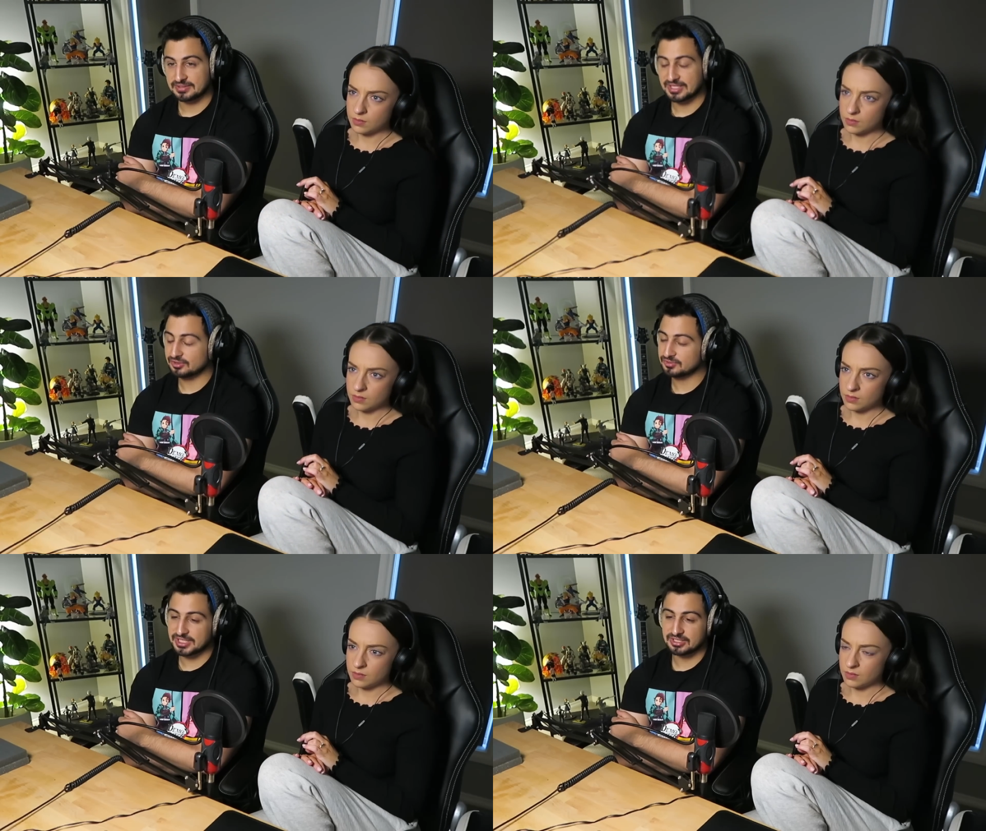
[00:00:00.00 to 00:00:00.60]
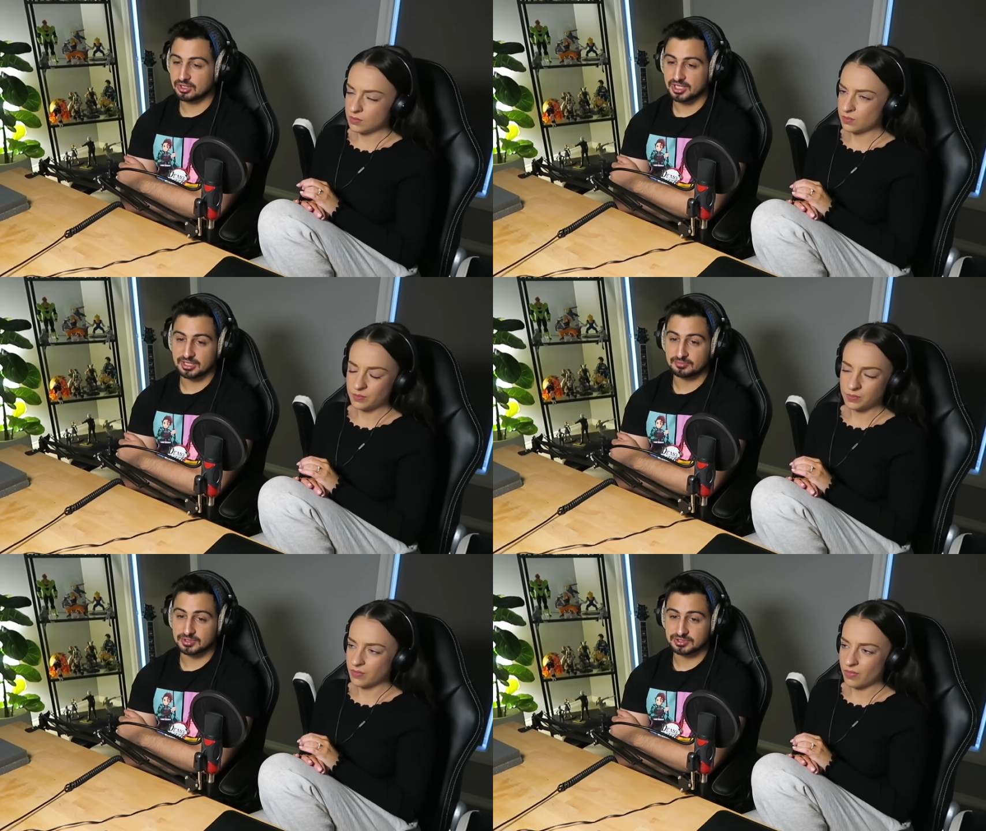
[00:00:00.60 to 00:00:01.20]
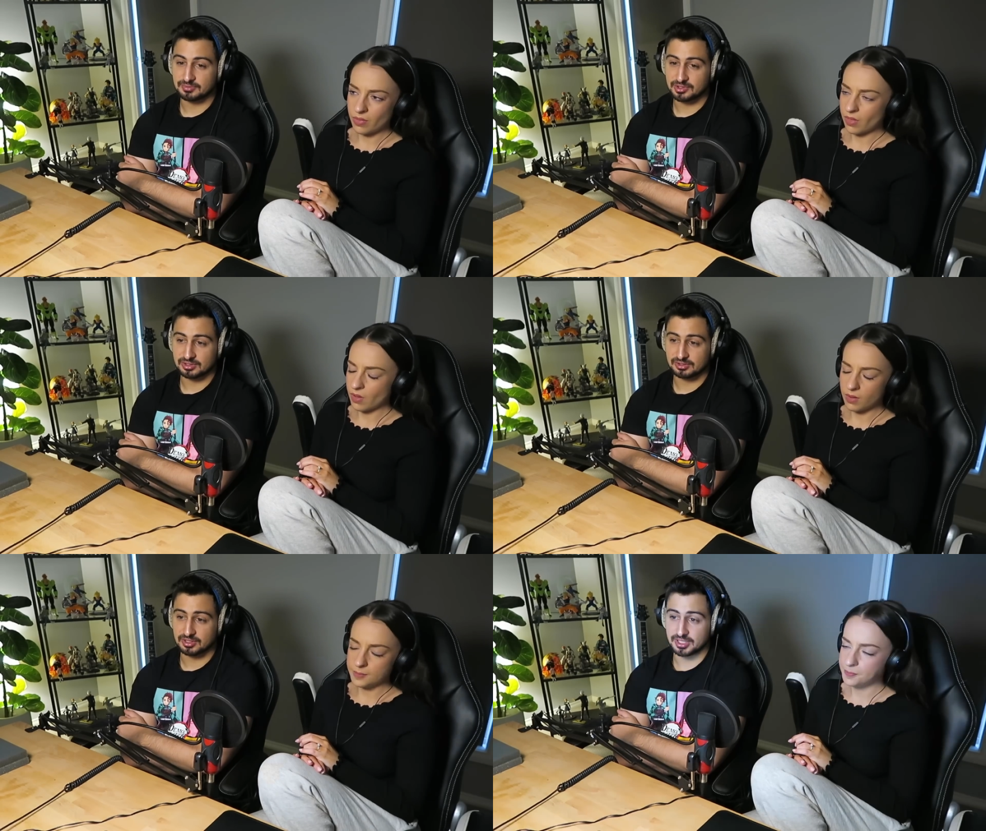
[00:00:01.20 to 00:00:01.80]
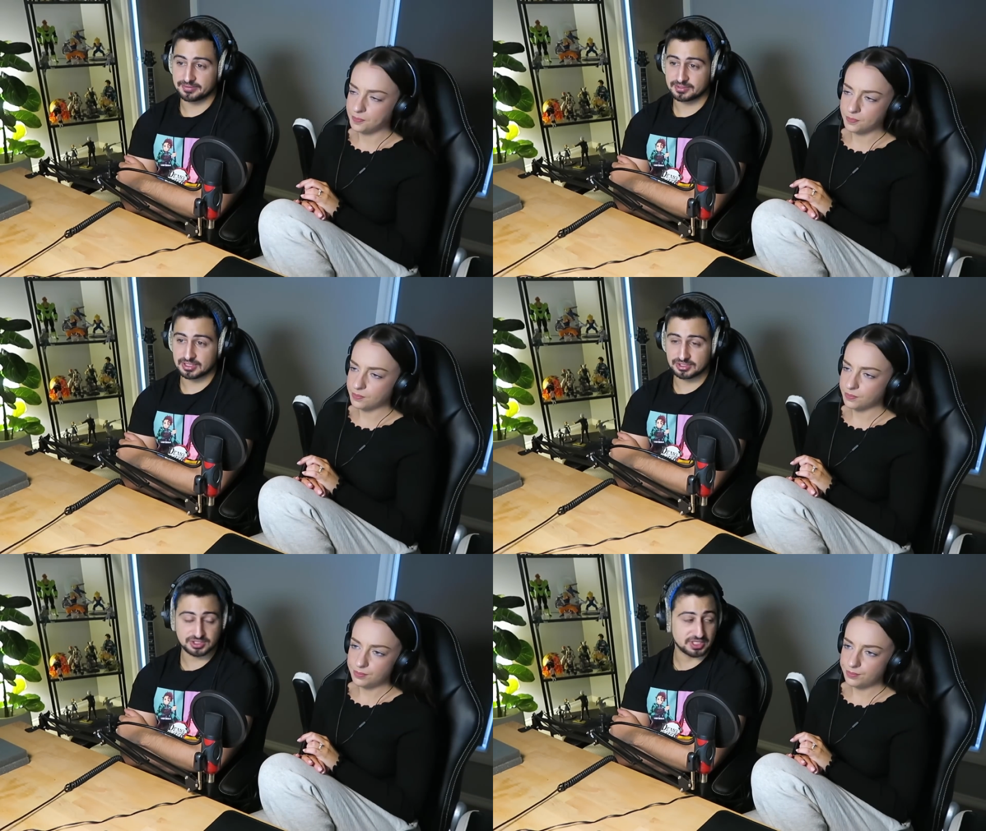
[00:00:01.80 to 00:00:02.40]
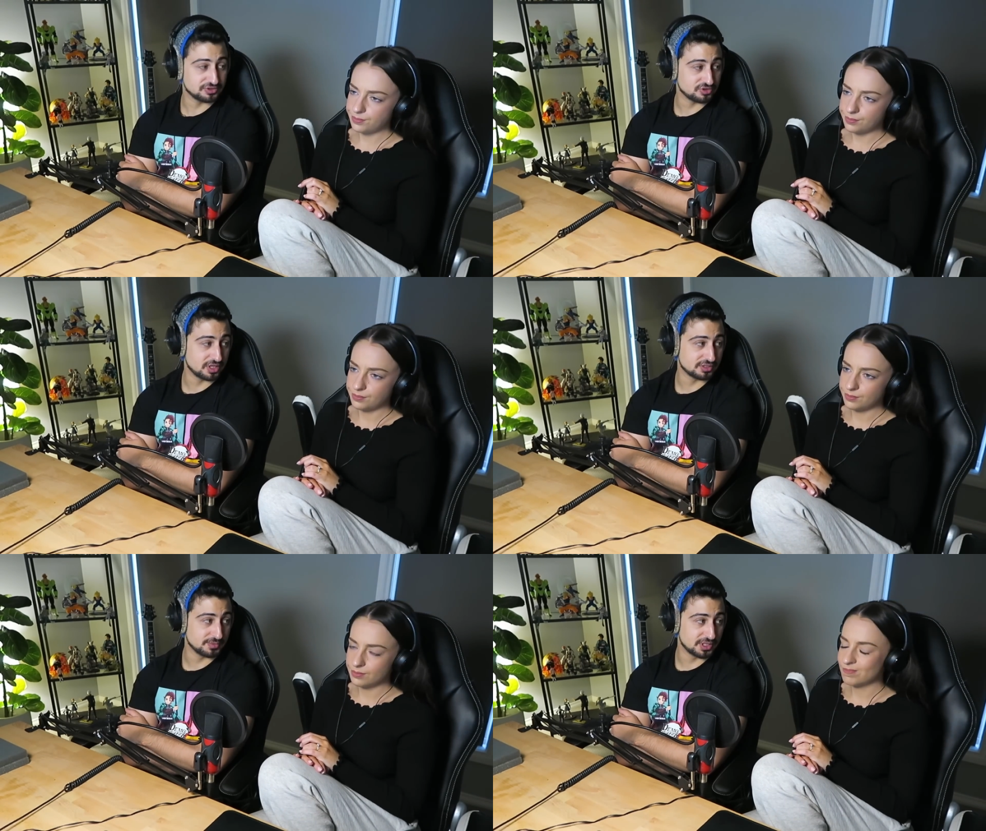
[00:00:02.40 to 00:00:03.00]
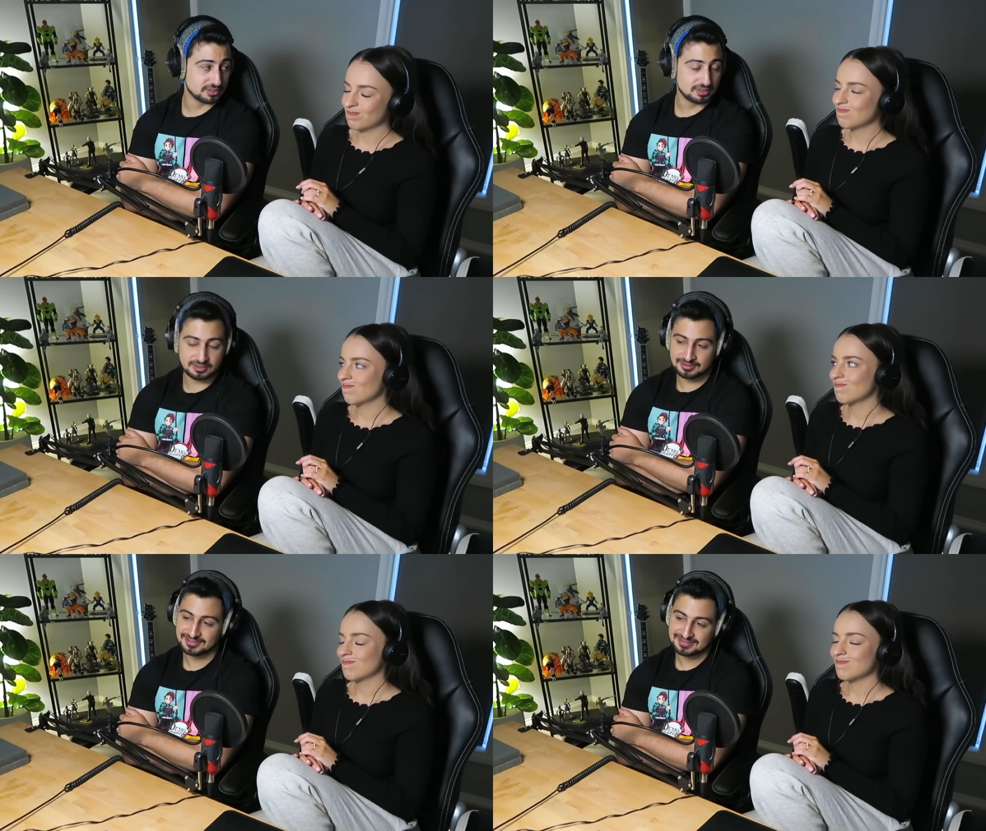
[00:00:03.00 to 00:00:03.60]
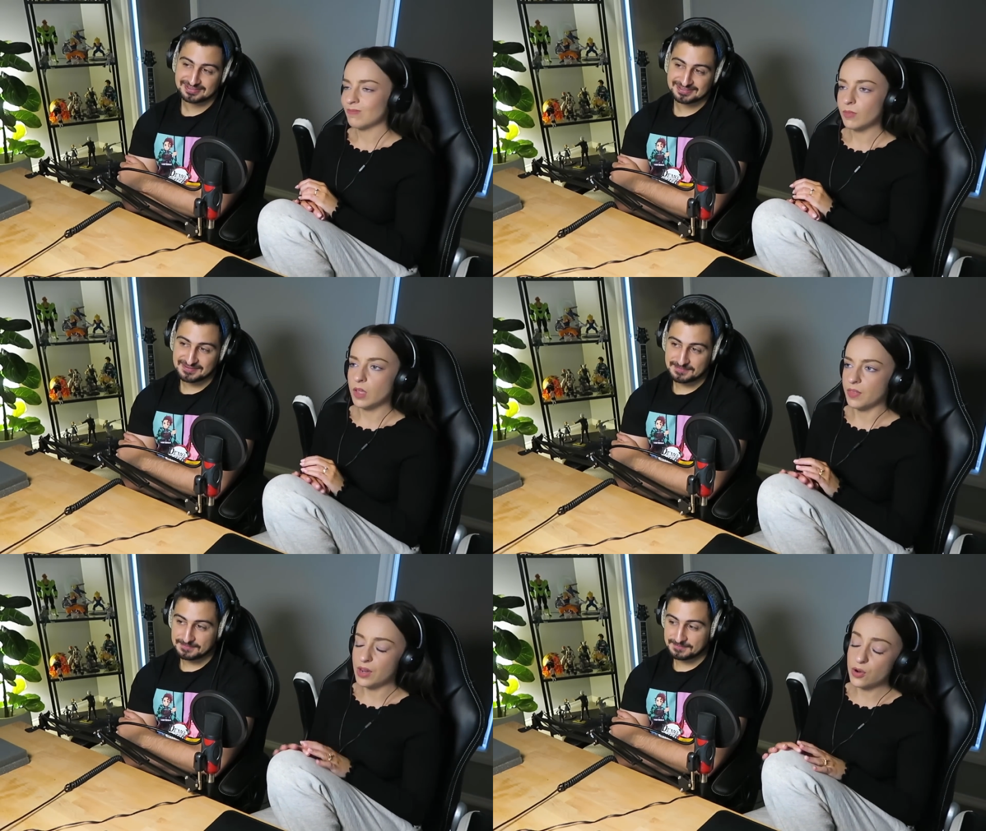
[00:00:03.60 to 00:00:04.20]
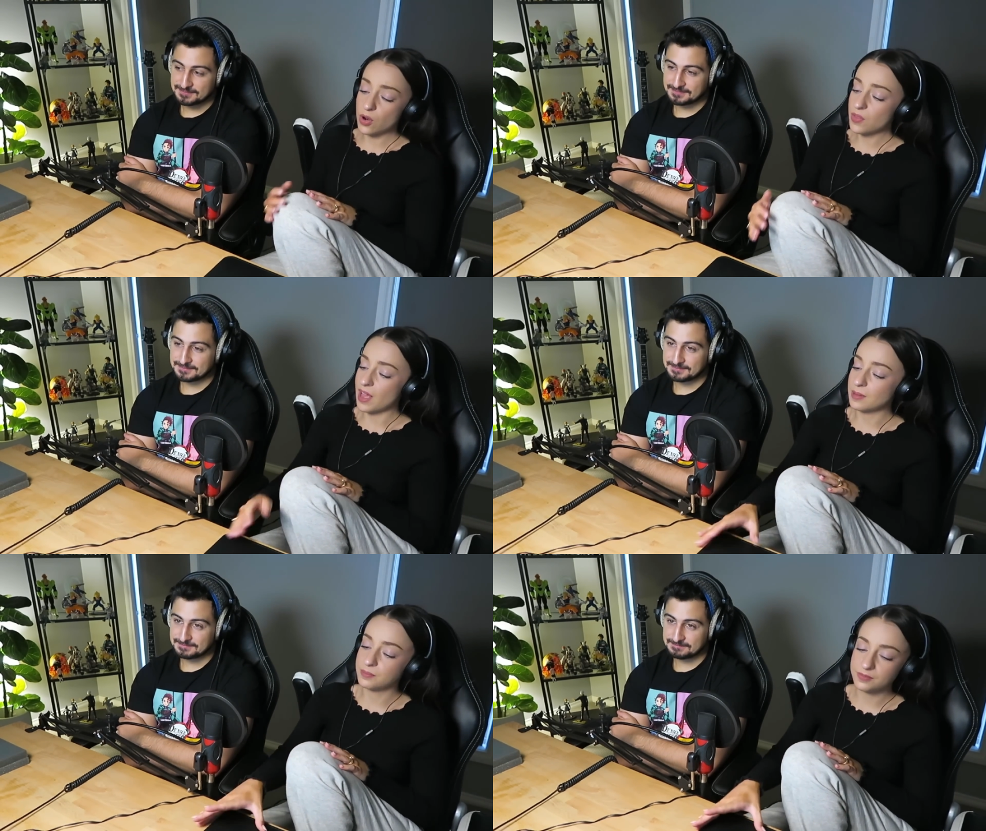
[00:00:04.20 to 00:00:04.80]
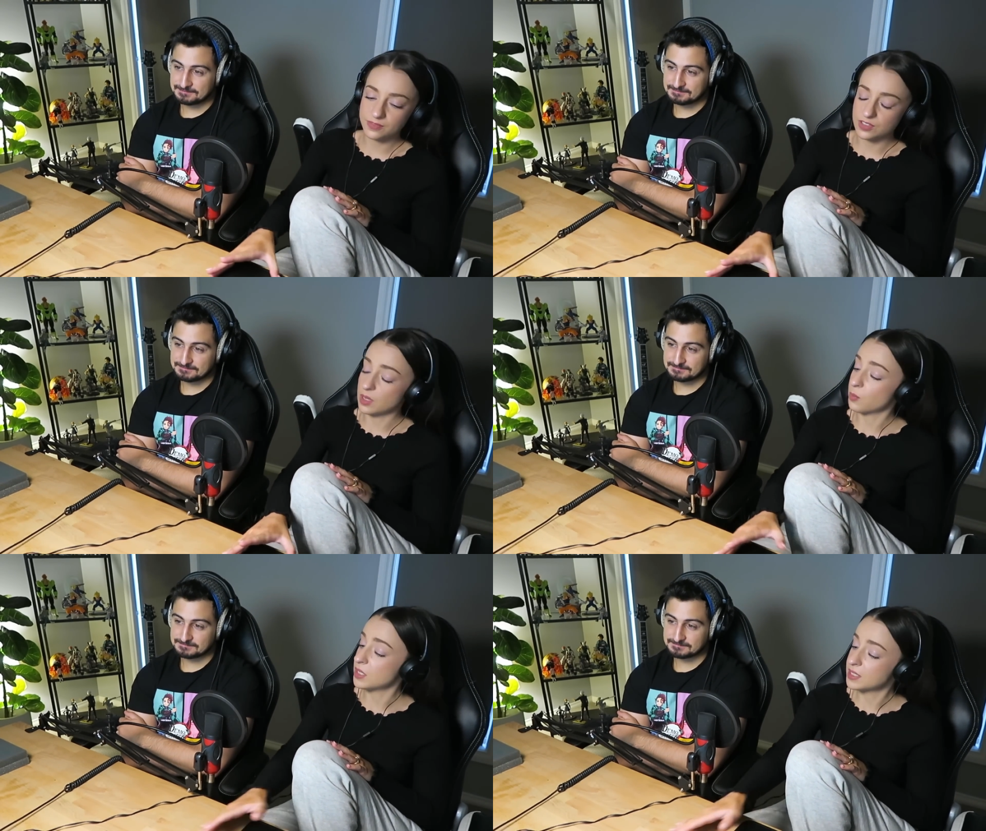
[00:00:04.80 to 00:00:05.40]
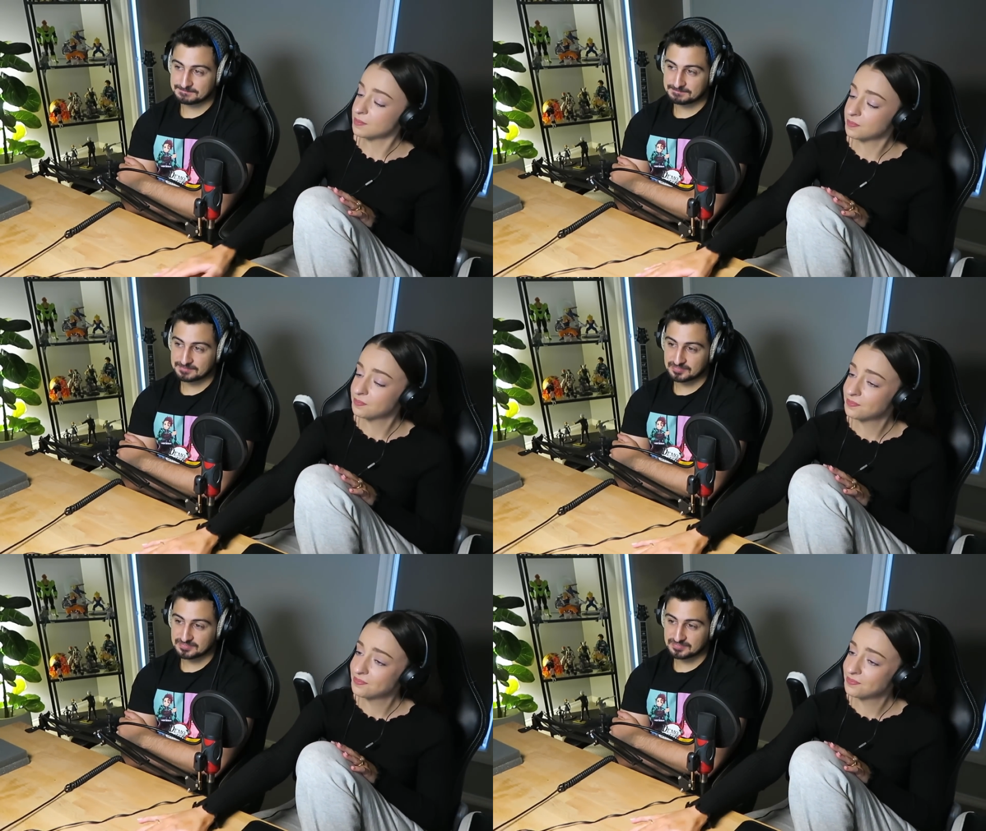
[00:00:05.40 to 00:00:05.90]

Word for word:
Speaker 1: They don't need high numbers, I'm not gonna lie. They just need Saitama.
Speaker 2: They don't know that for some reason.